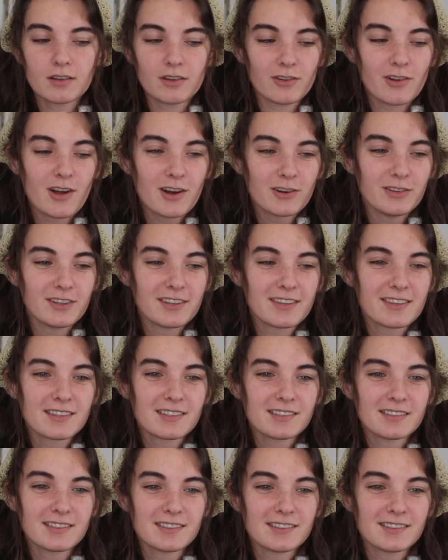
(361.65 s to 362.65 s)
along
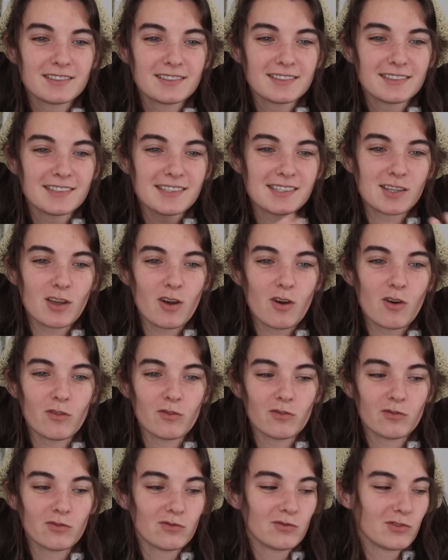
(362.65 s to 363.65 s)
with
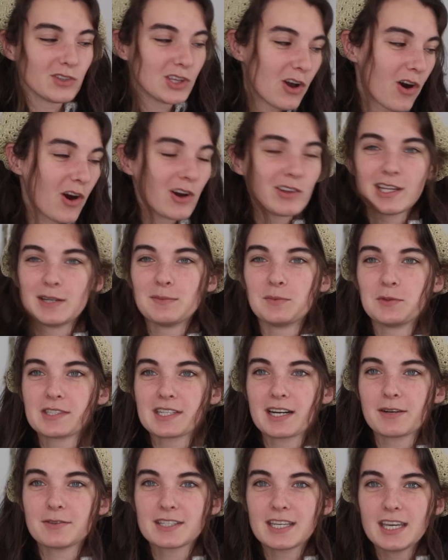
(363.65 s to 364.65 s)
some yarn labels
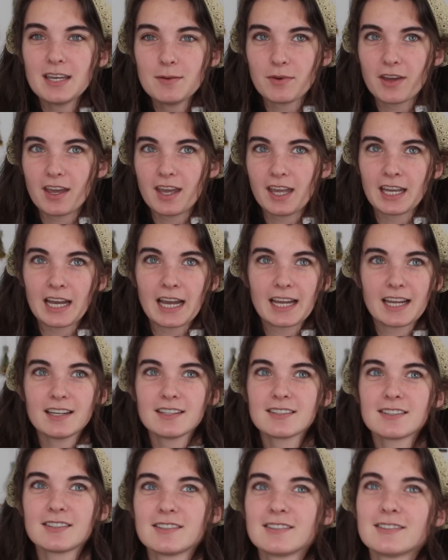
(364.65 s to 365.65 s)
that I was keeping, I
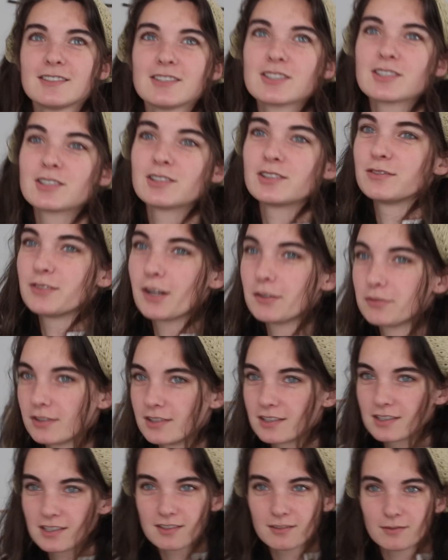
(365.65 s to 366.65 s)
guess just to
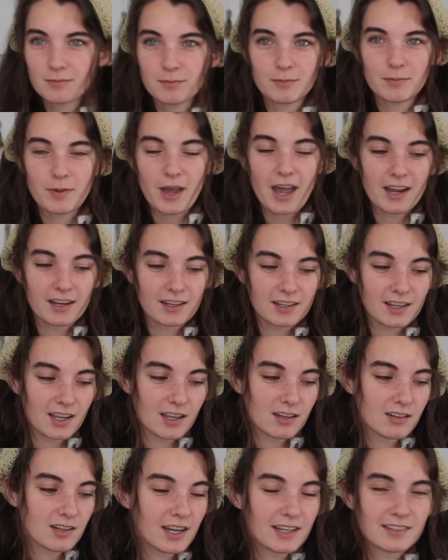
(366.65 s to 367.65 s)
reference back,
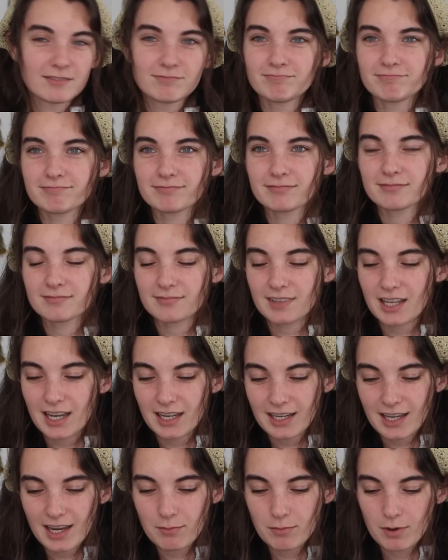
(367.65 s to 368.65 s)
and I
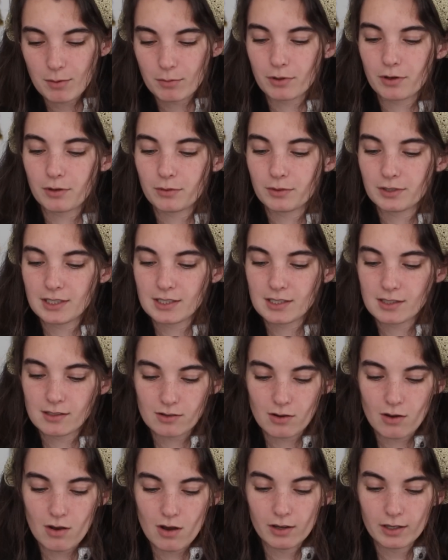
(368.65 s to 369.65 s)
can't remember what this is
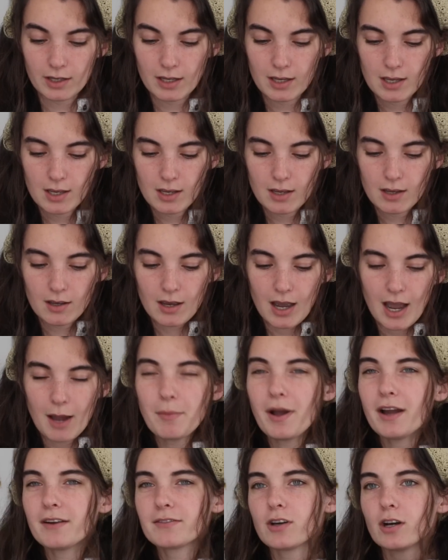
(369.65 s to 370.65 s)
called. I
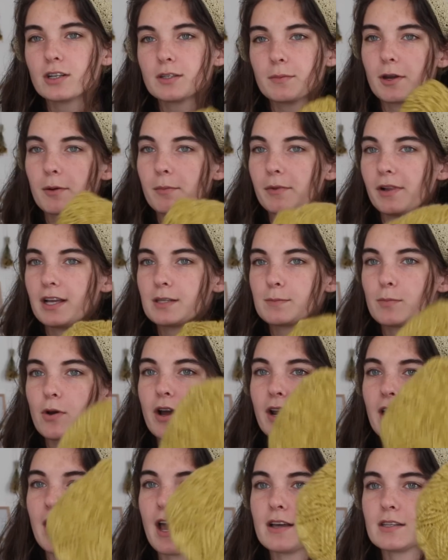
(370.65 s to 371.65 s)
might have talked about it in my last
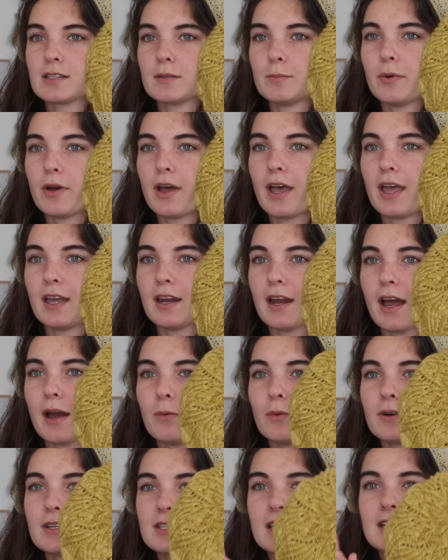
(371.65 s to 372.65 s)
podcast, but I
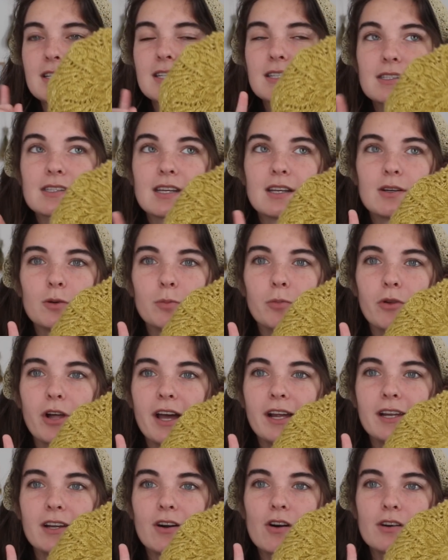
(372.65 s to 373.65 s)
want to say it's a single
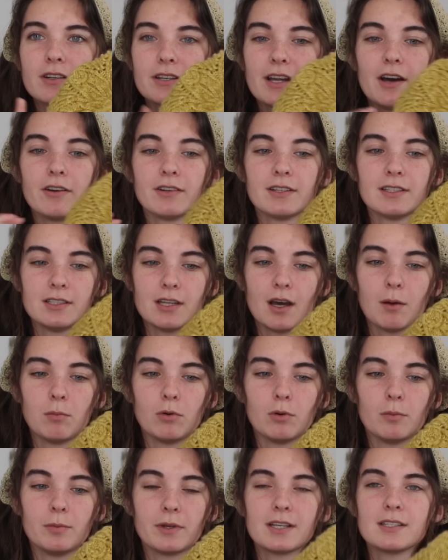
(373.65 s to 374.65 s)
ply yarn, and I held it
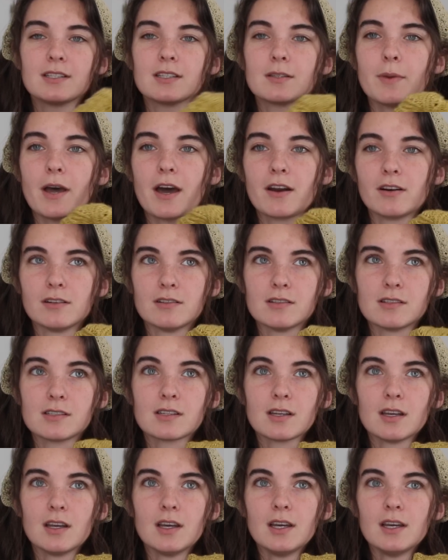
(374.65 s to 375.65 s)
double because this
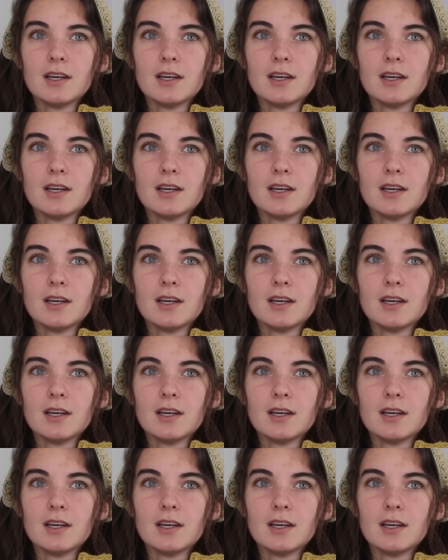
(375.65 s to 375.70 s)
pattern's,